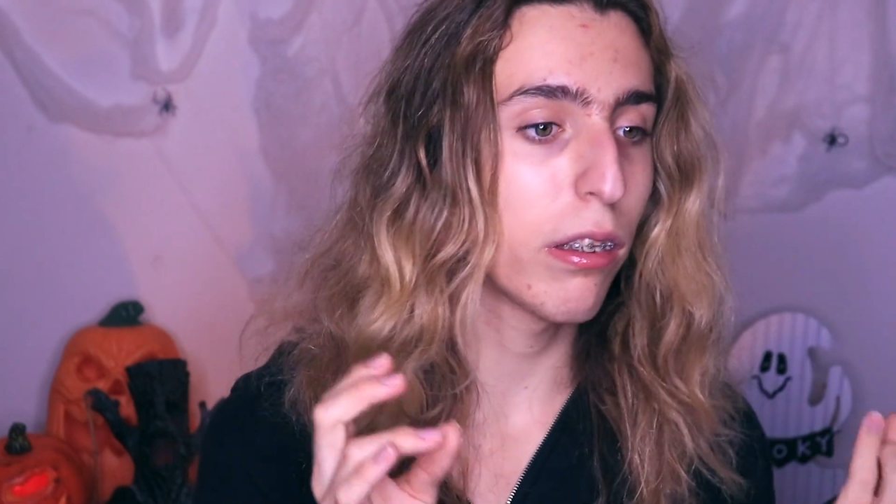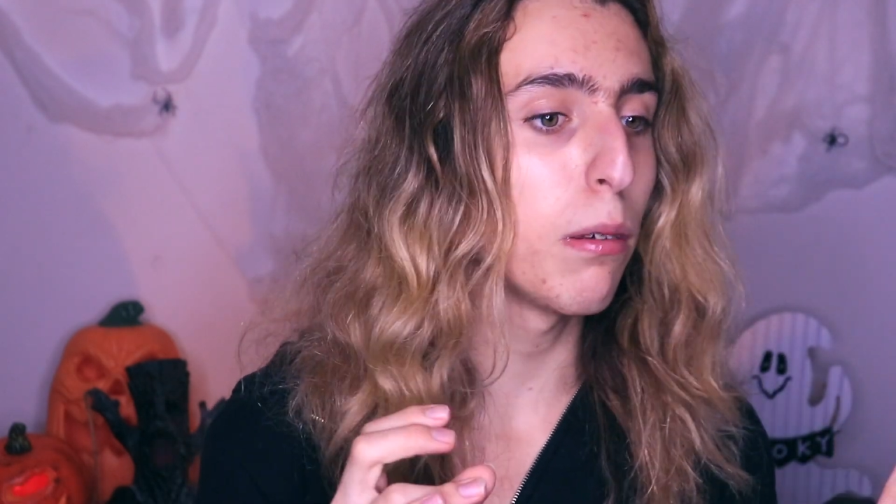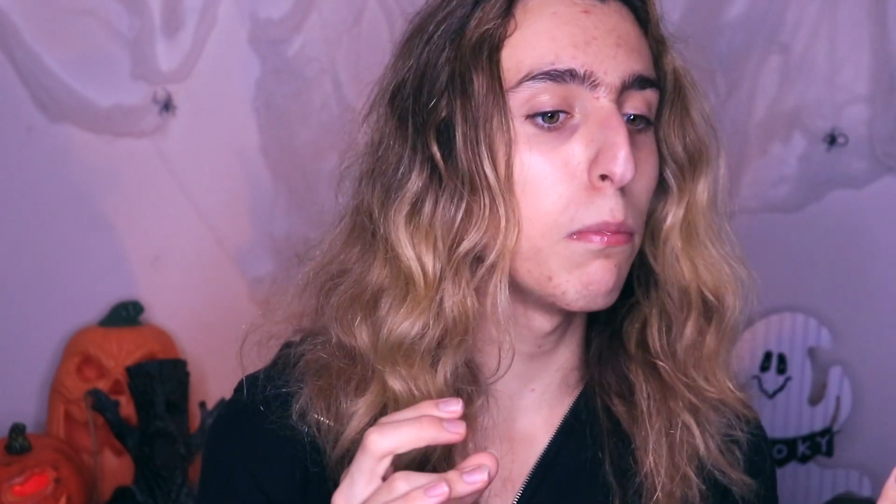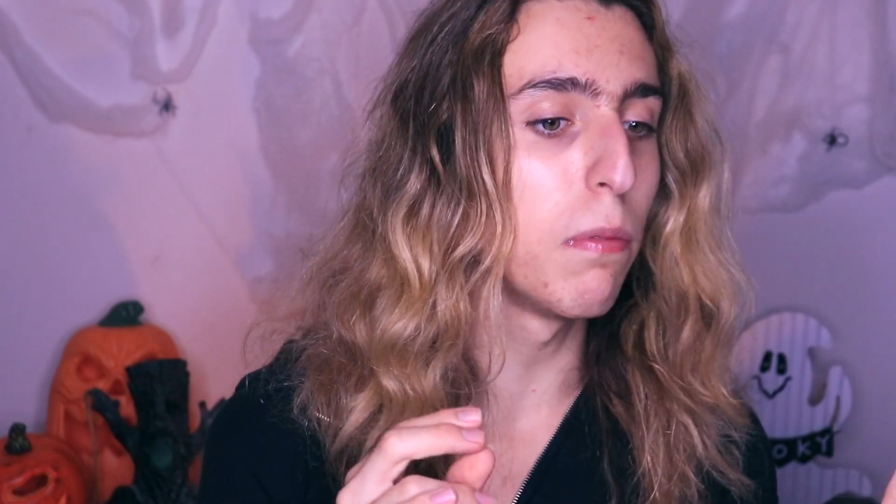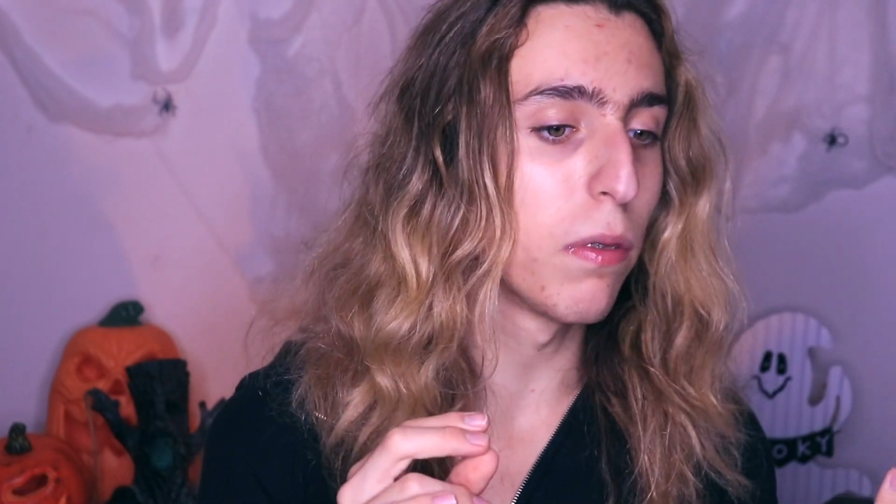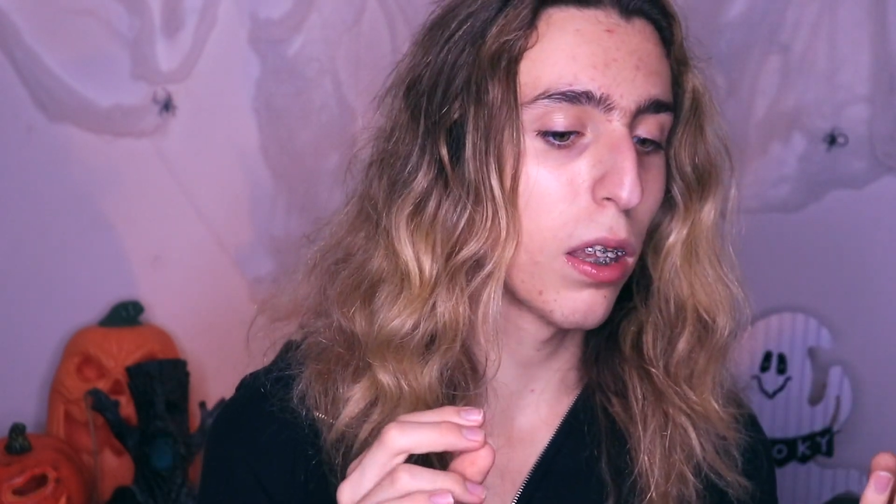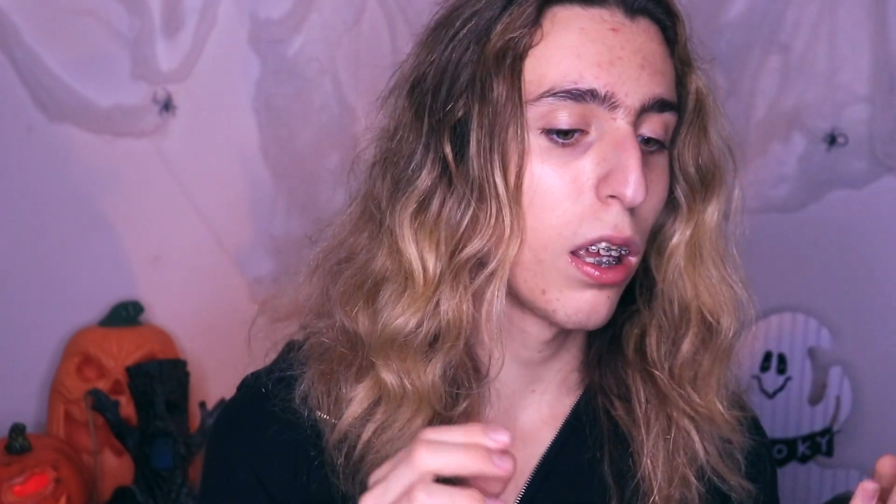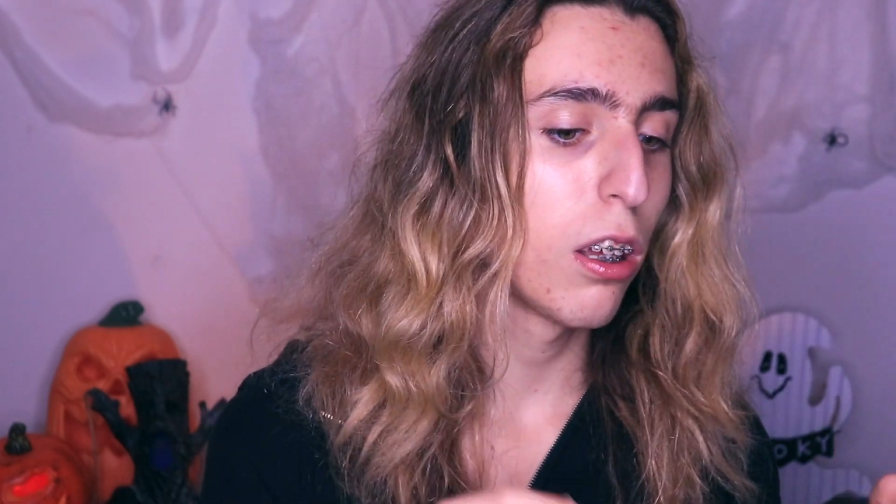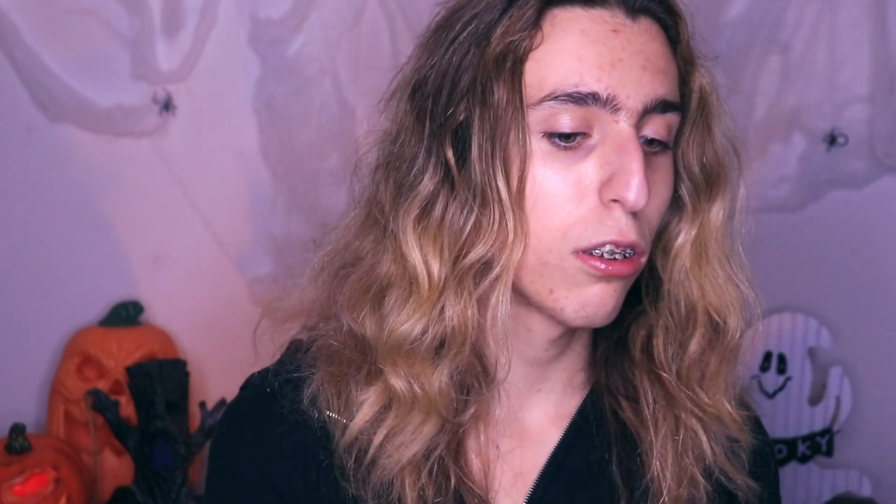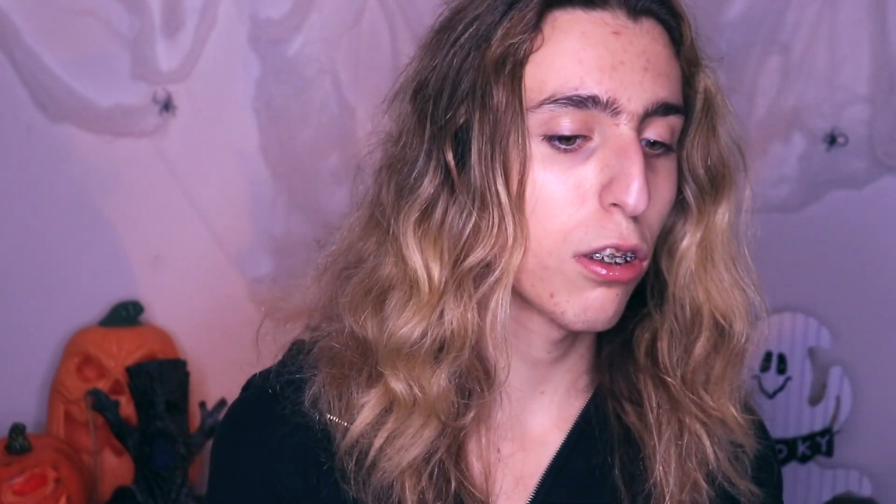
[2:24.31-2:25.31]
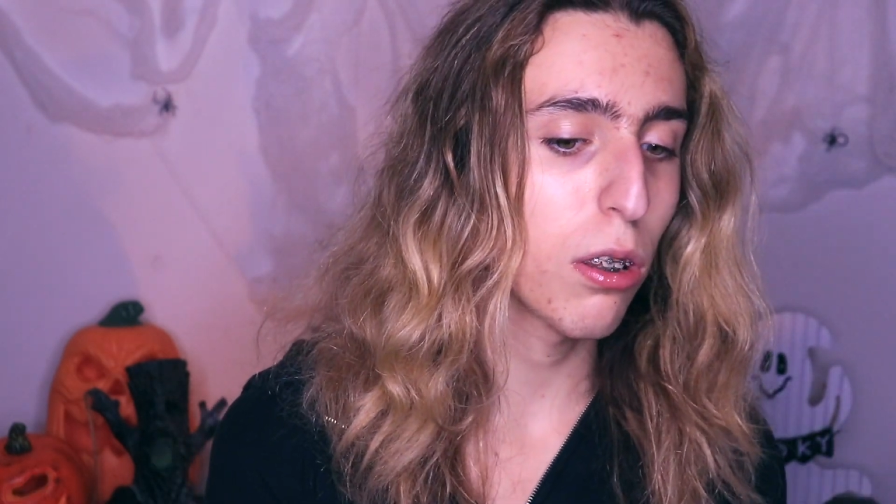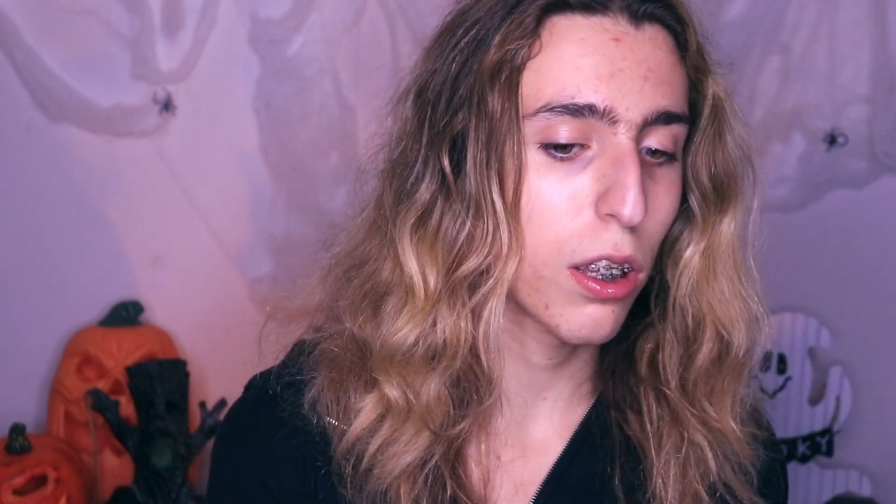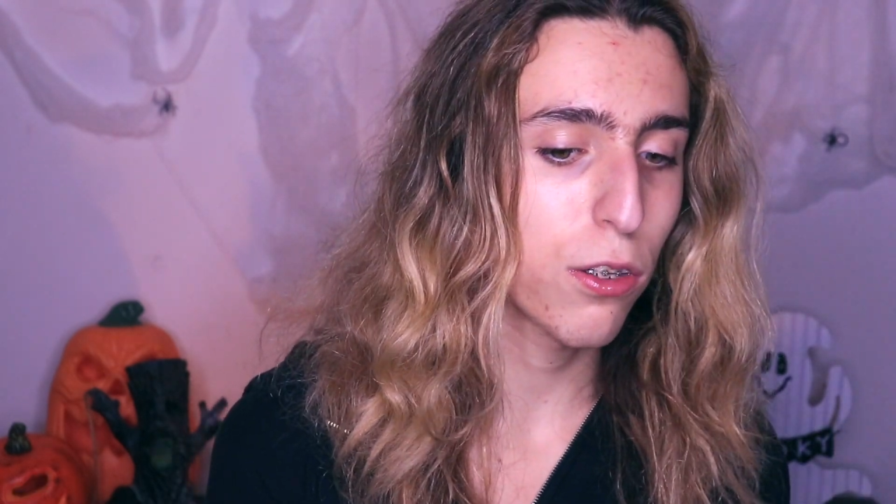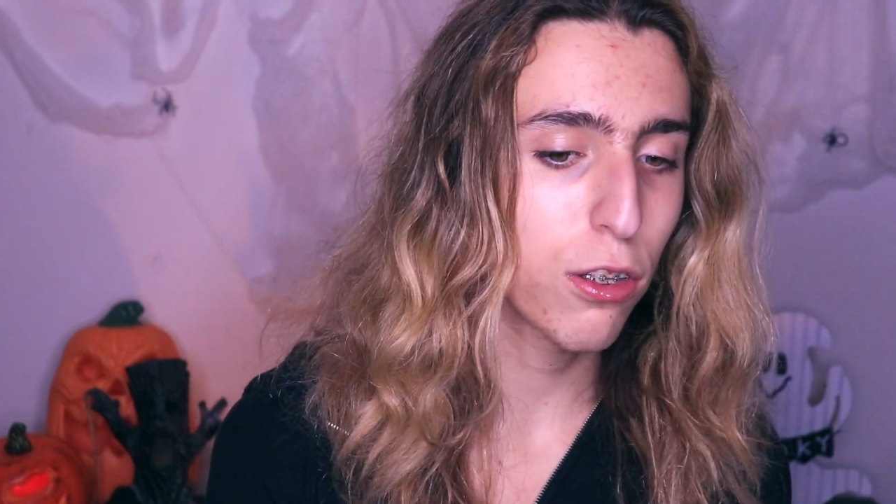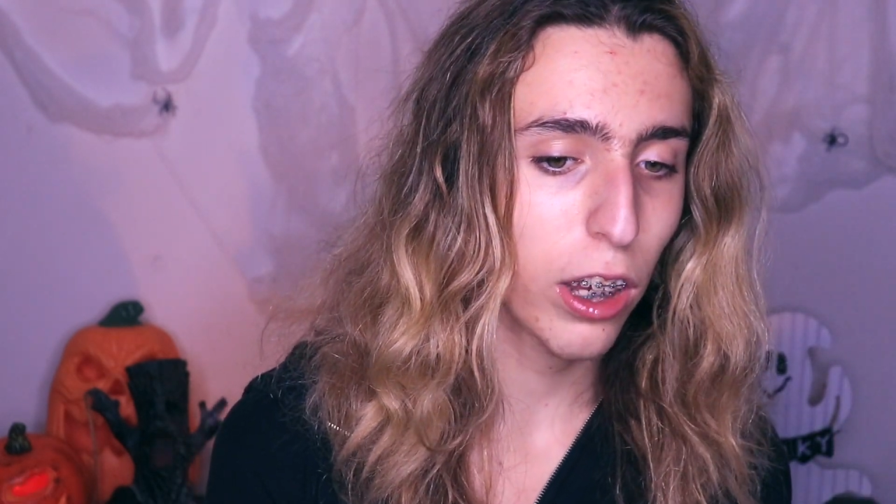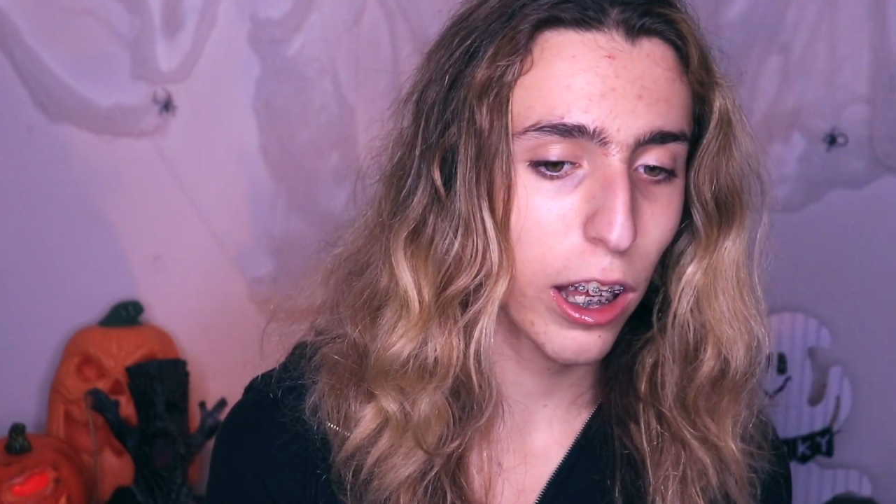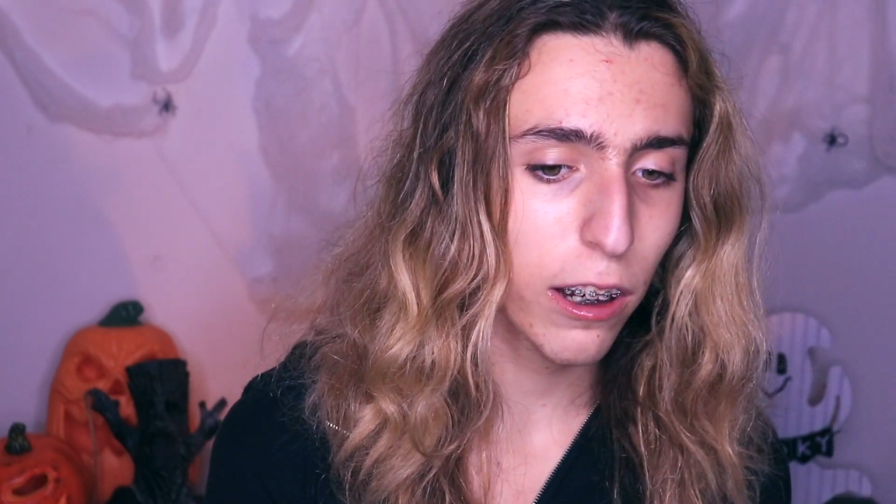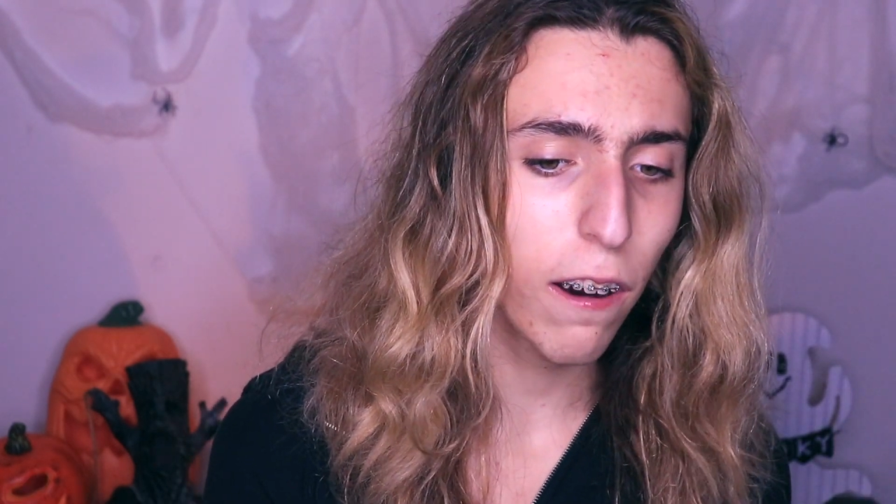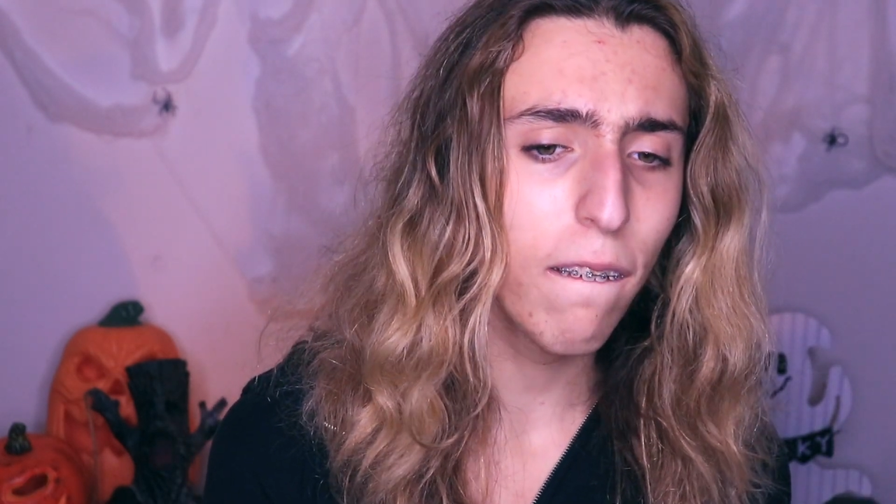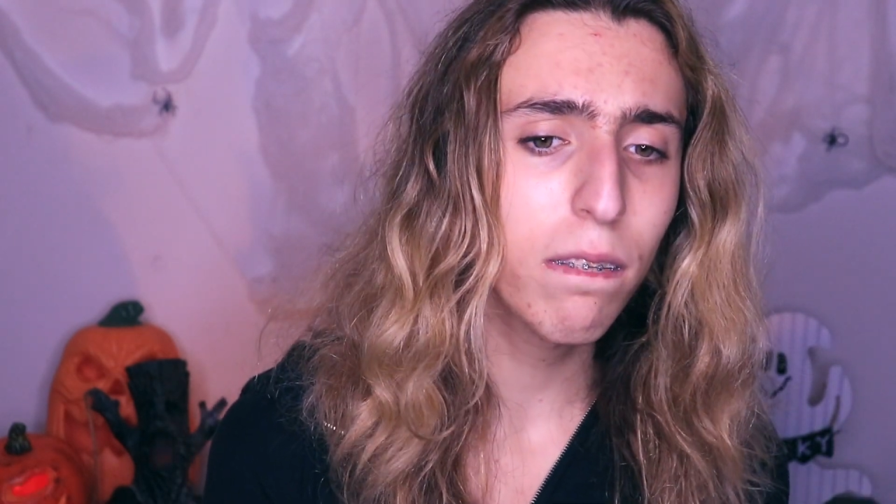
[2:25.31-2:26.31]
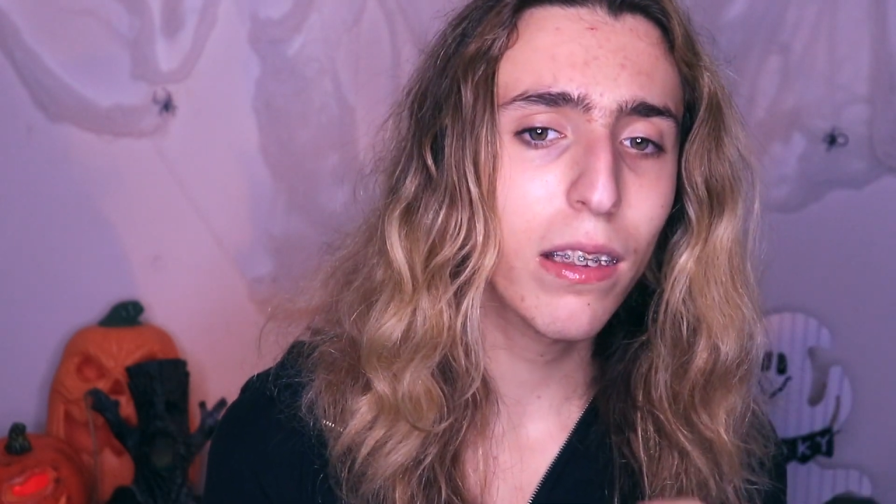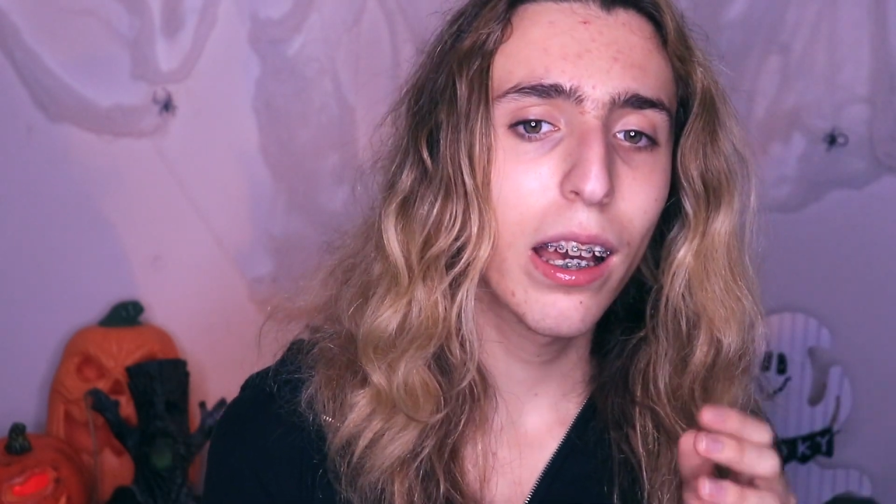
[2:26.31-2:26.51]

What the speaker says: to this channel.